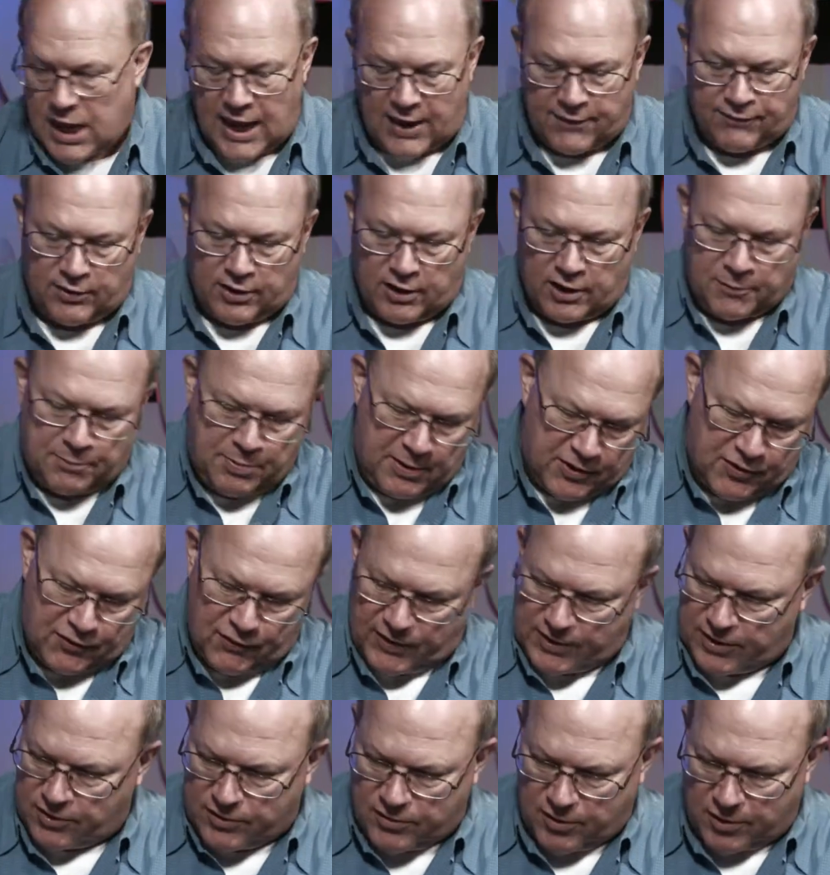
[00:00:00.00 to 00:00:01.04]
If you look at the
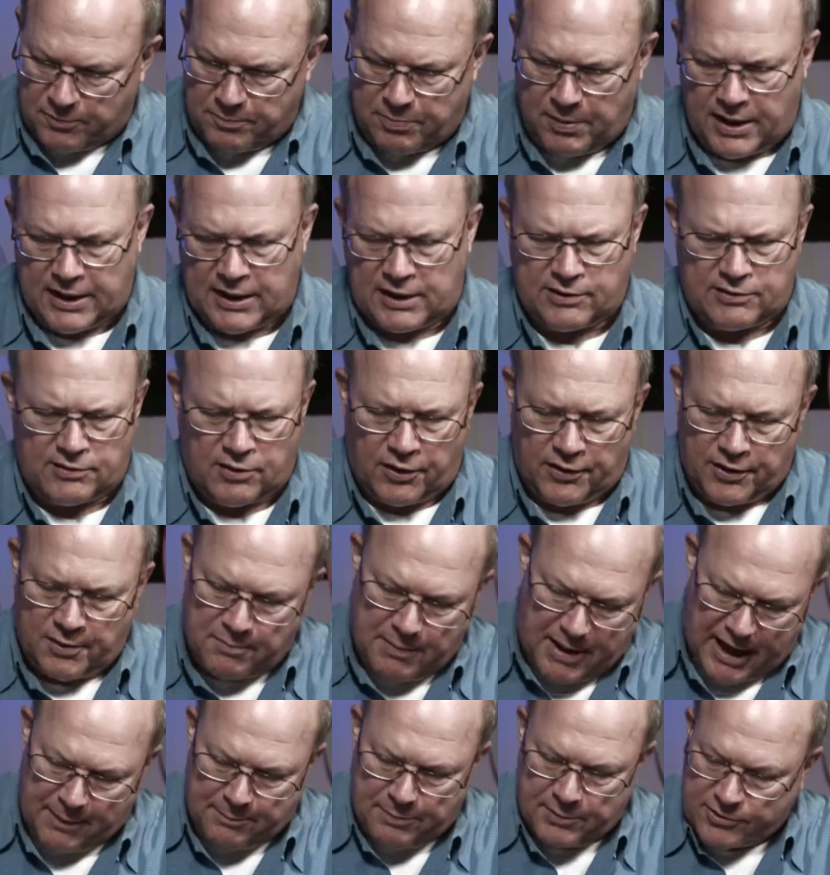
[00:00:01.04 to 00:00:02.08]
Pennsylvania Turnpike, it's on the
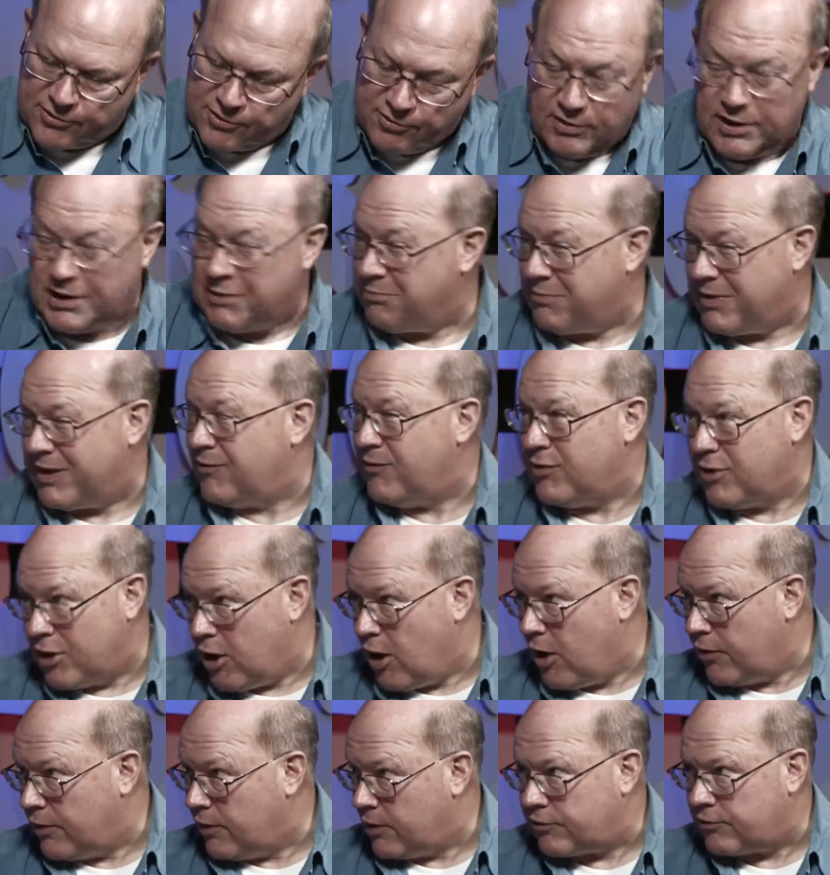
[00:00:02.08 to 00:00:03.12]
map, it's green. But if you
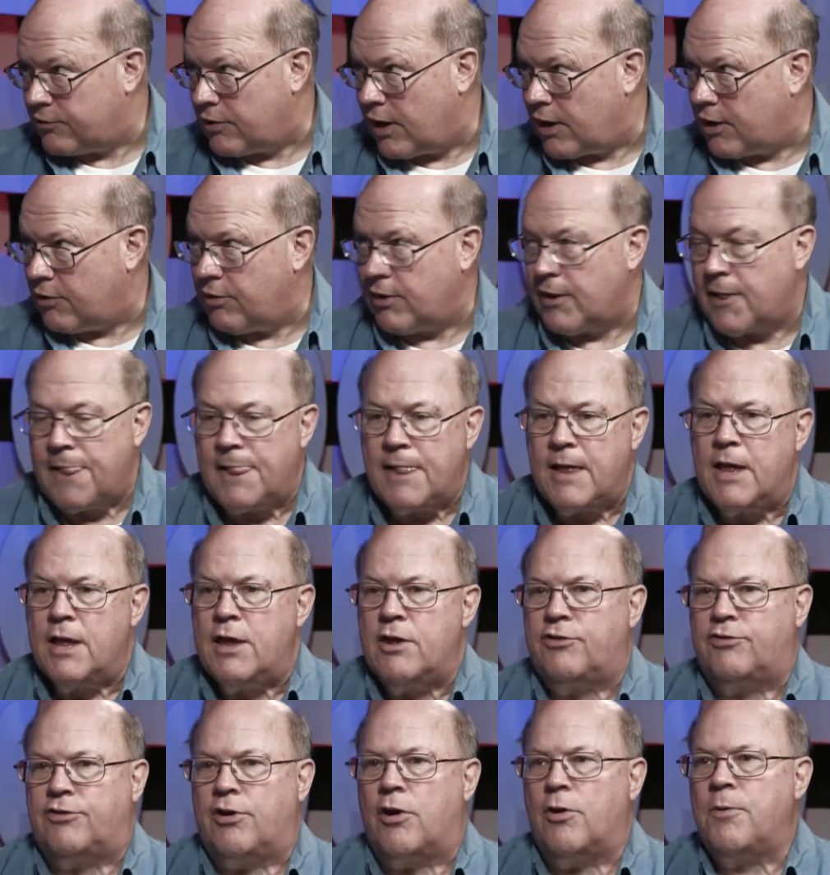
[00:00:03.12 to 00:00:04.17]
go there, it's not green.
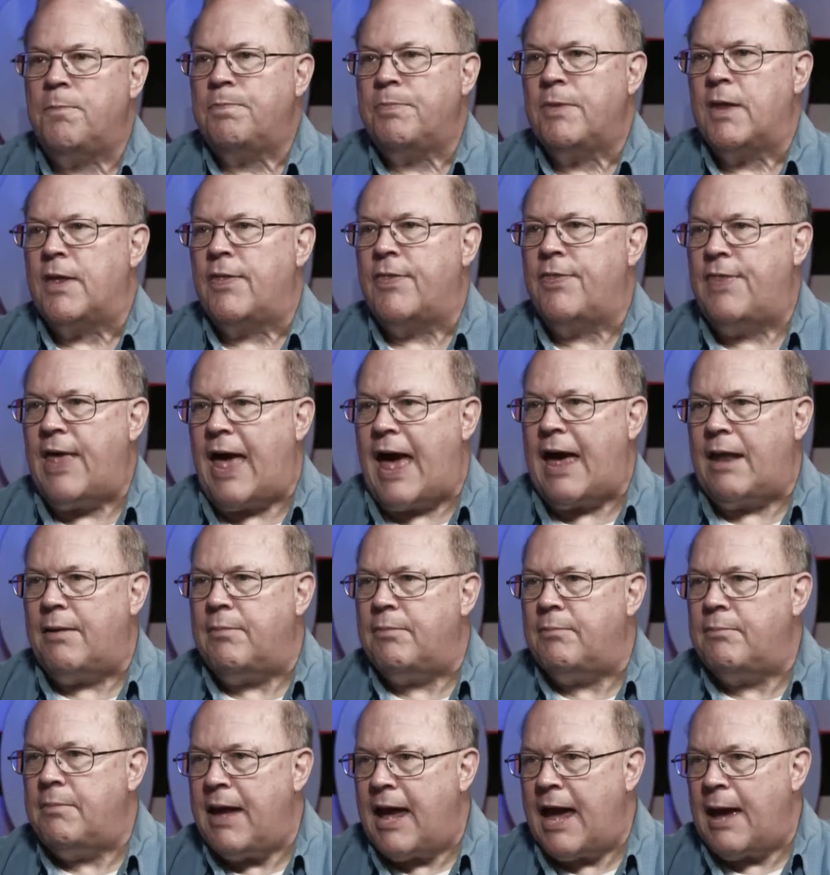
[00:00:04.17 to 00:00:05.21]
So
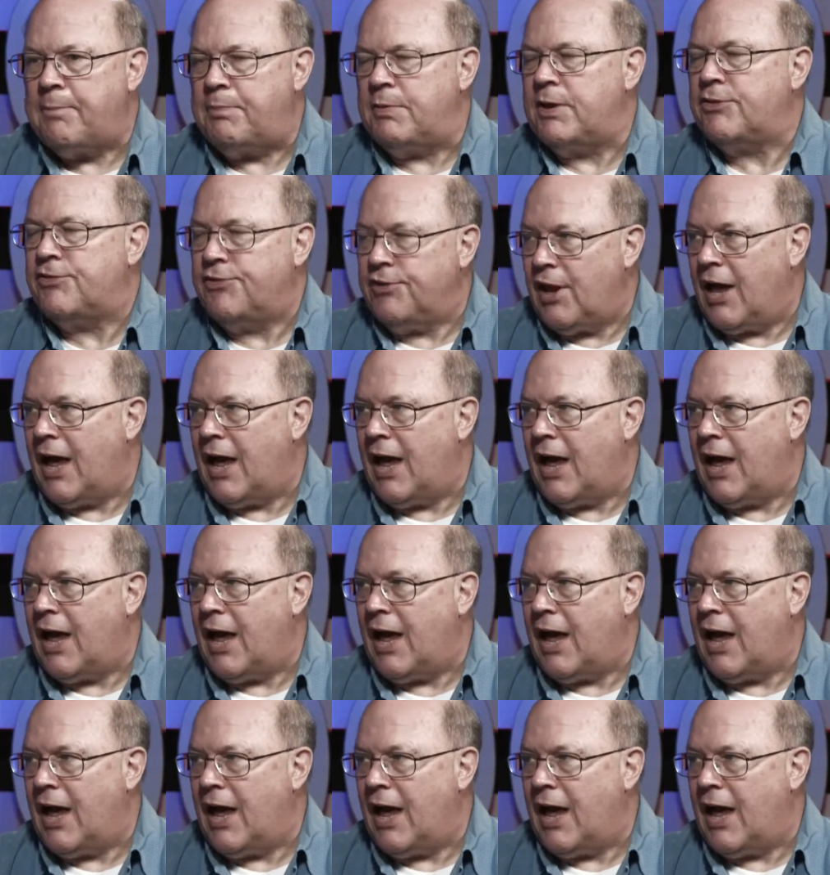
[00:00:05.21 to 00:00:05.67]
that map is